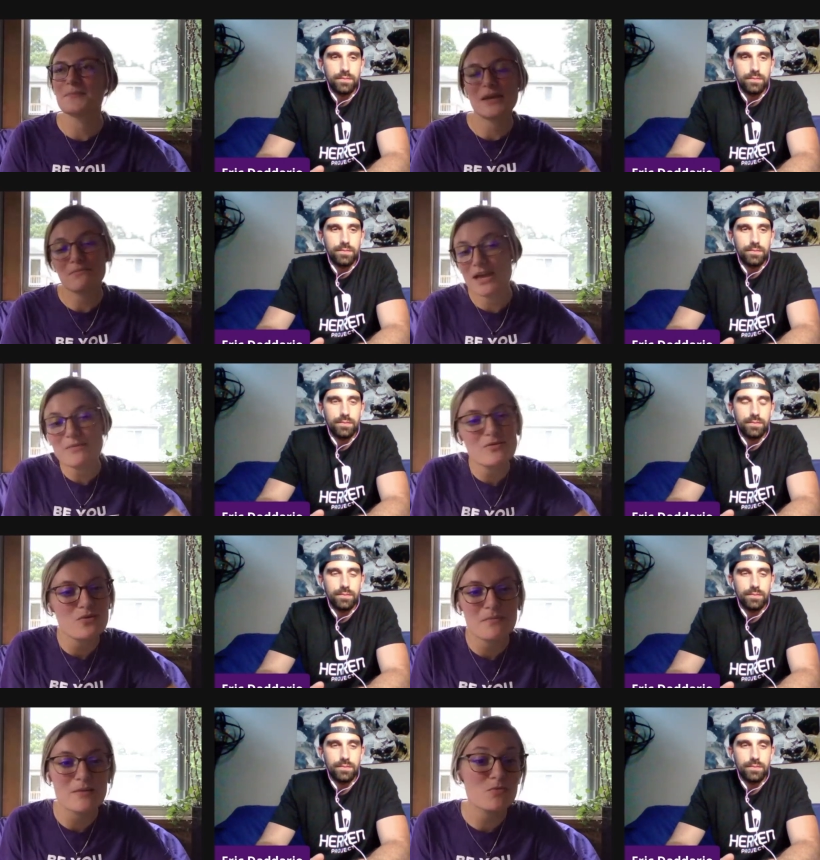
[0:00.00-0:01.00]
Speaker 1: maybe
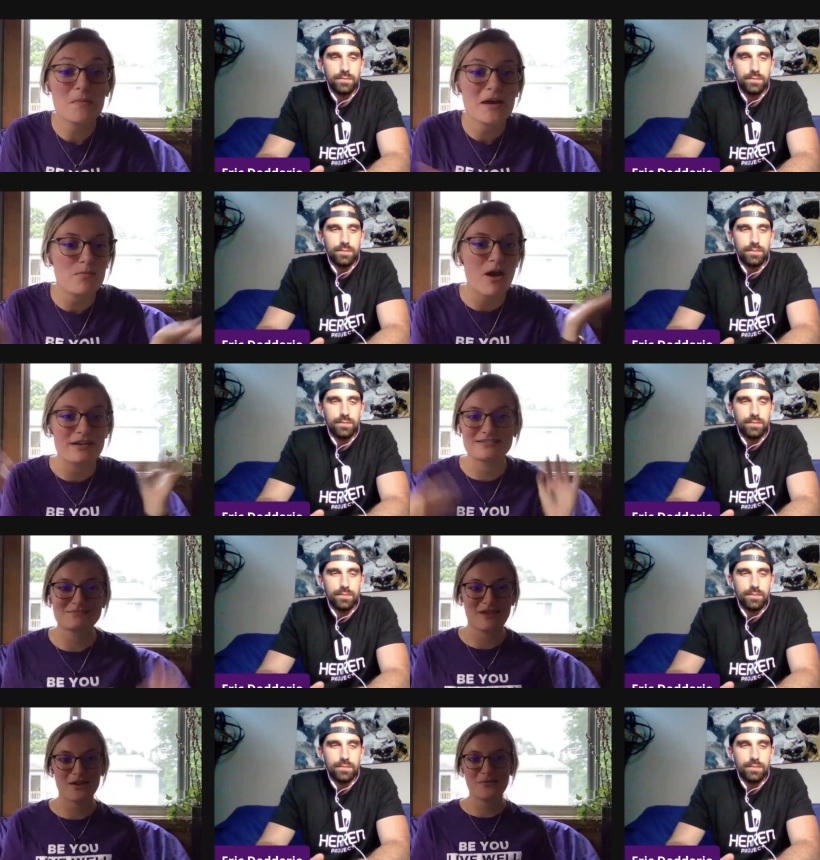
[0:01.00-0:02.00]
we'll maybe we'll make a prize.
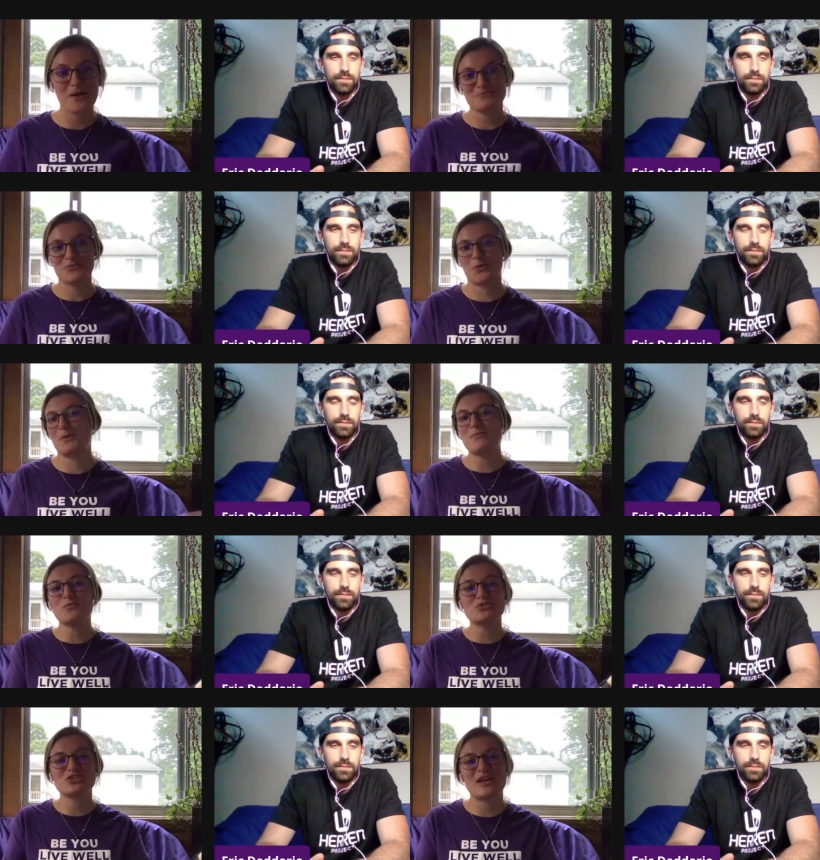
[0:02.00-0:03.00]
I don't know, or maybe
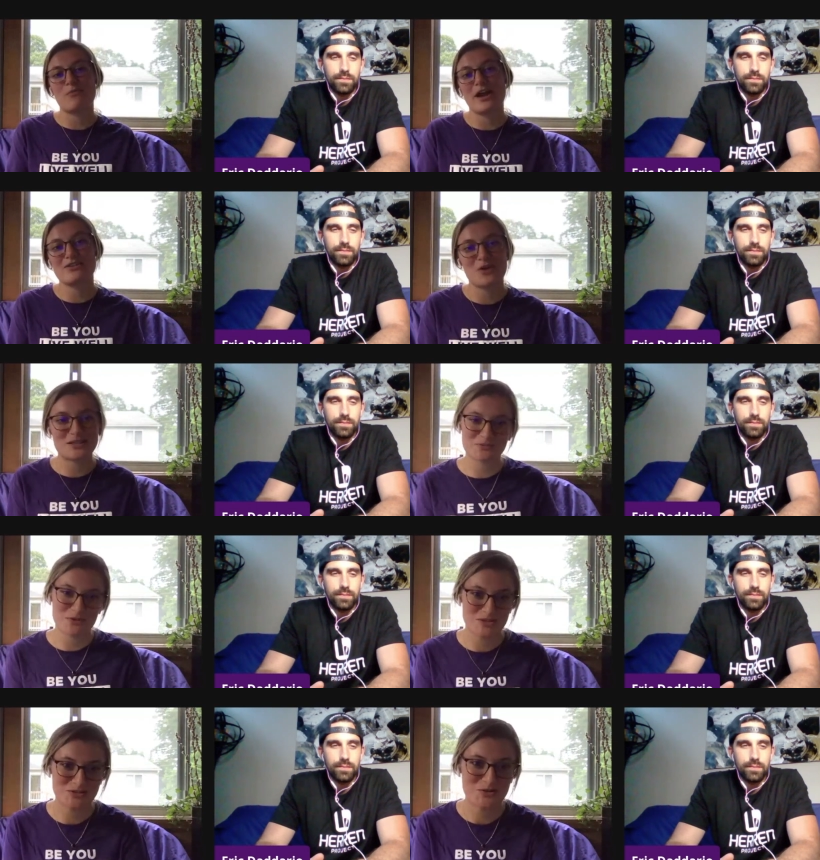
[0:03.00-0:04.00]
we'll just get bragging rights.
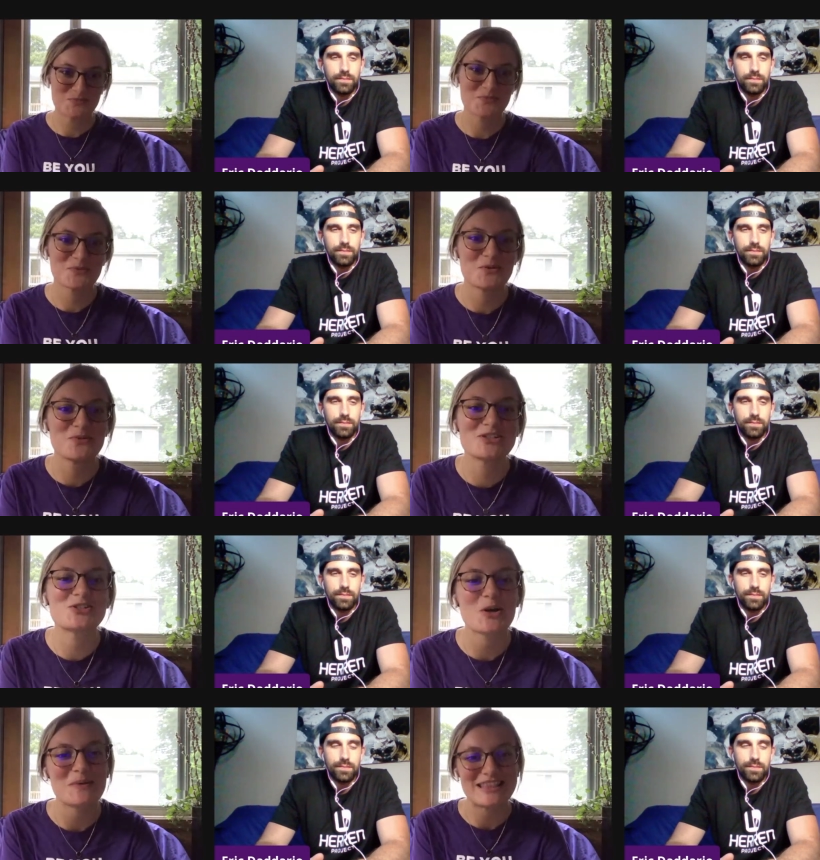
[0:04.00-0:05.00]
One of the two. We'll we'll
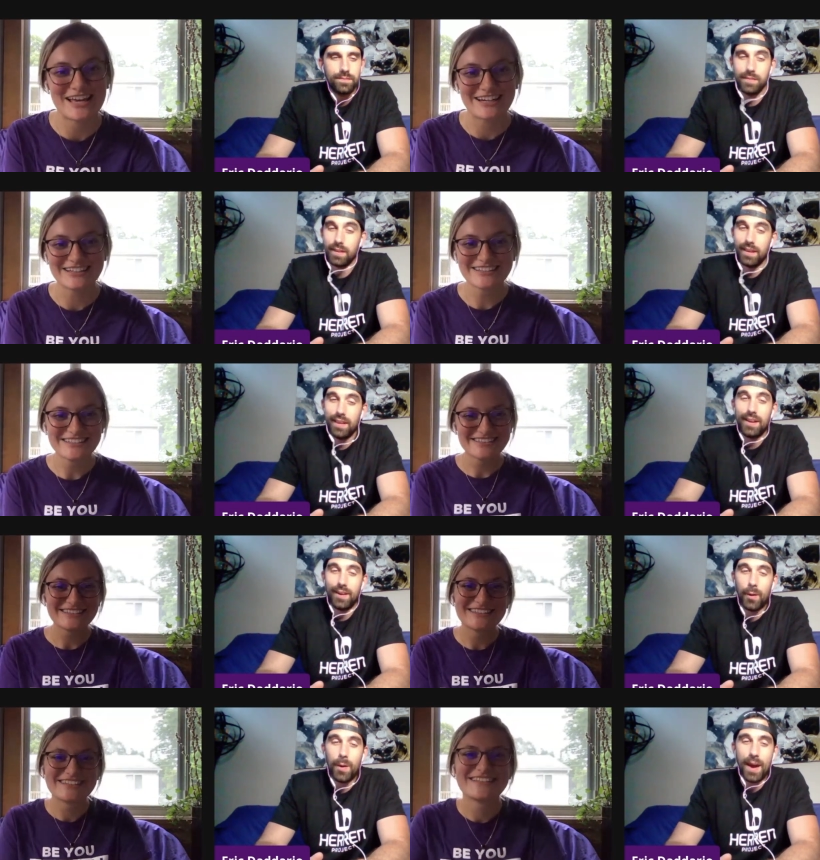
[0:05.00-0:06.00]
determine it then.
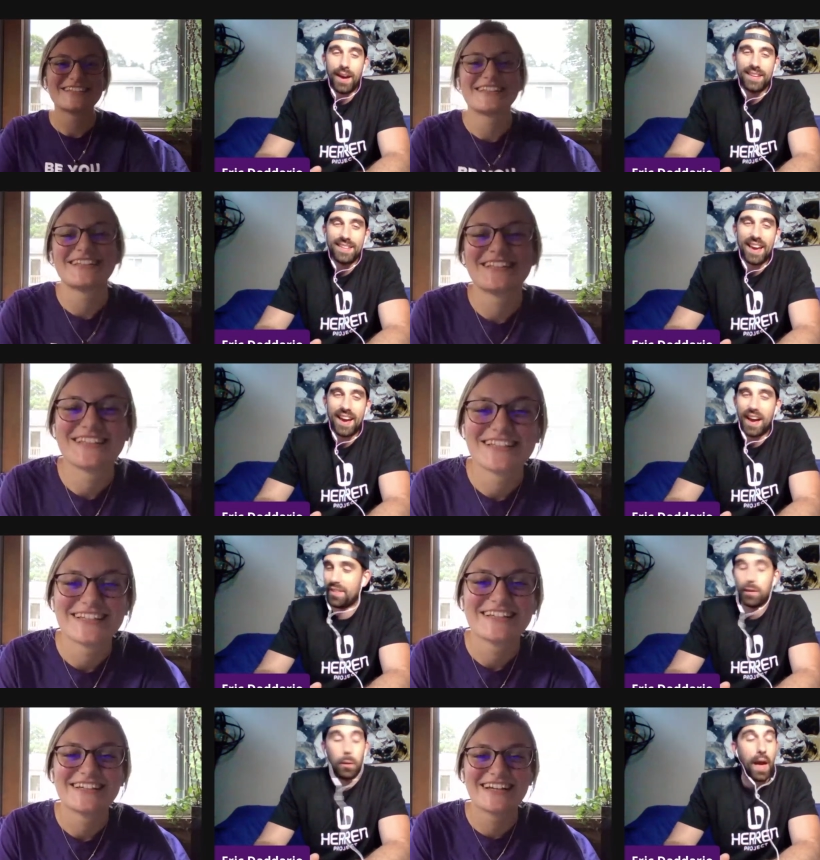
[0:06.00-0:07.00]
Speaker 2: Oh yeah, yeah. I
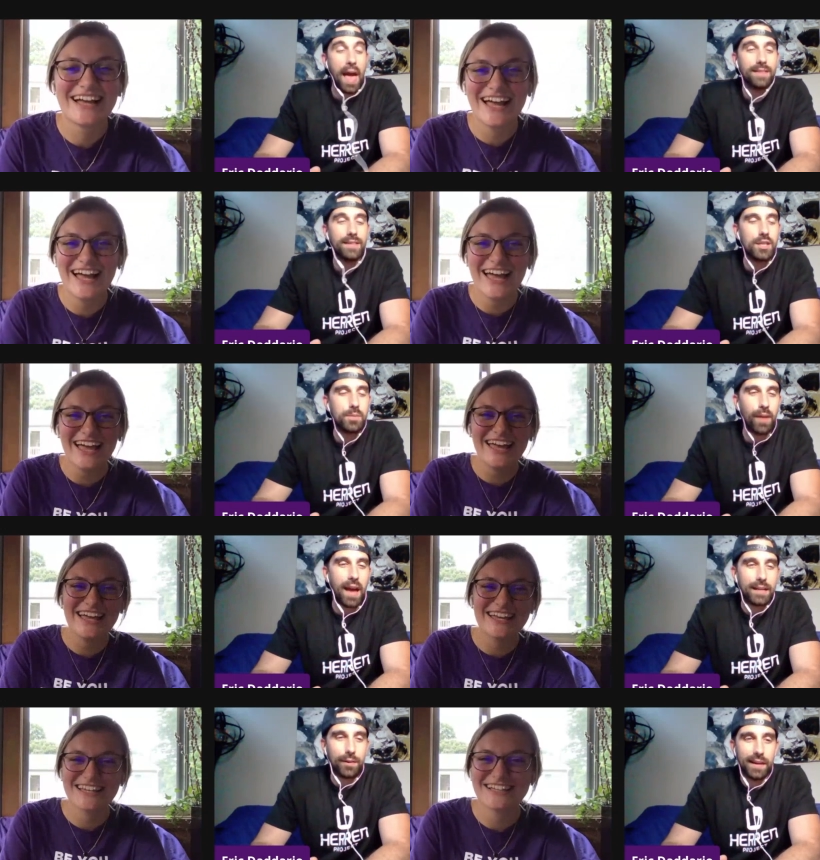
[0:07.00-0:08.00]
think well, at least
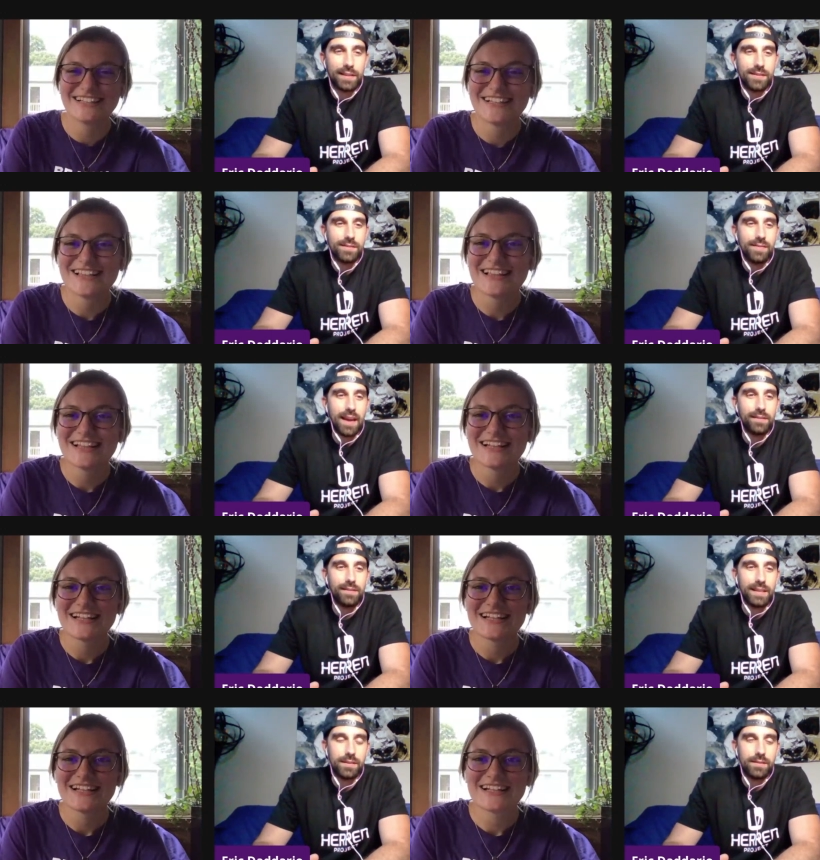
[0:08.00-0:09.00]
bragging rights, at
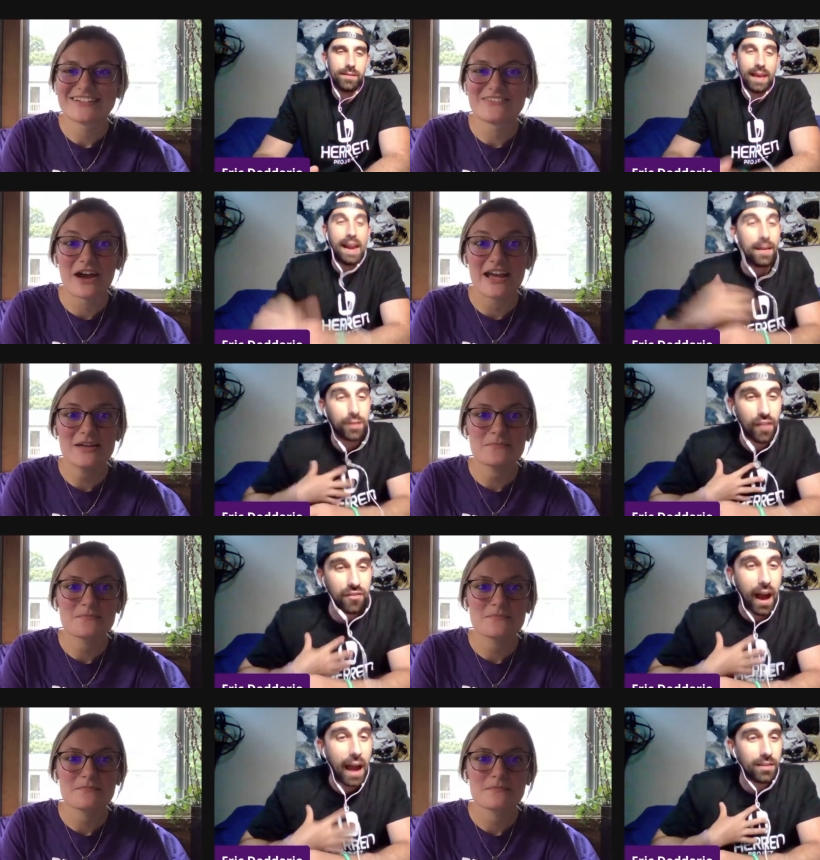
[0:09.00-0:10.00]
least. And I
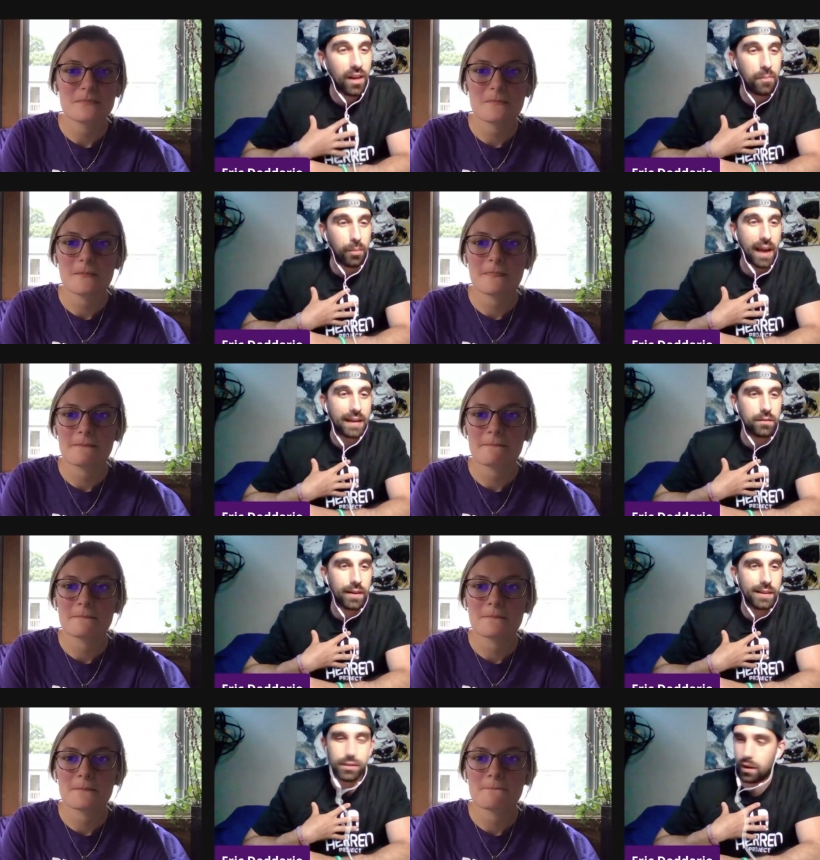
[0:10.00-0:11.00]
love I love bragging
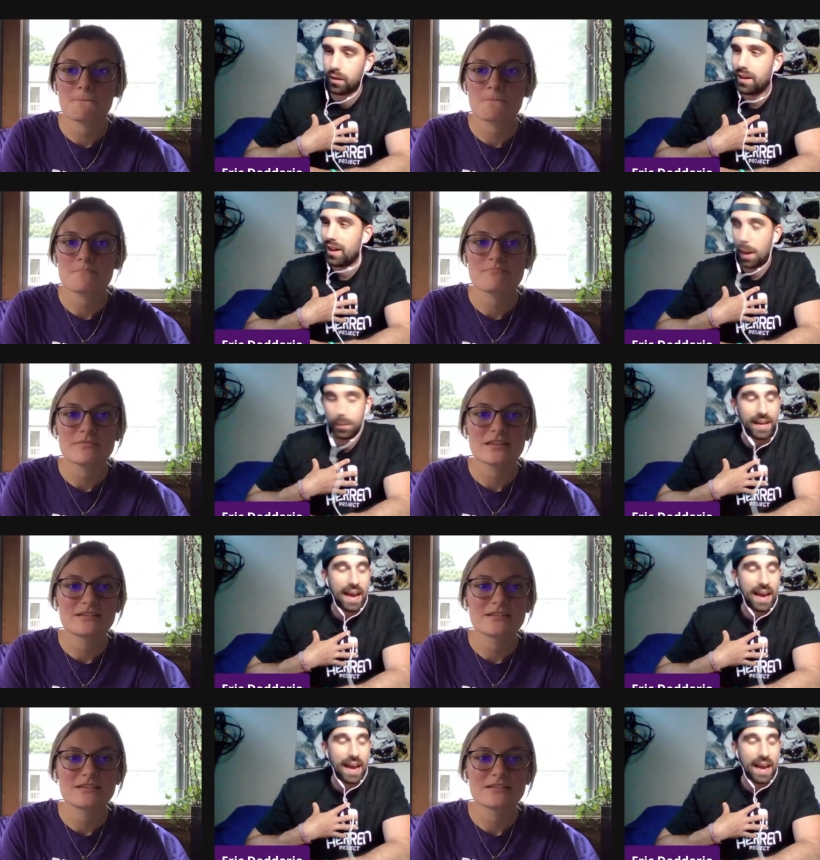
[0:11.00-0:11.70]
rights, so I'm gonna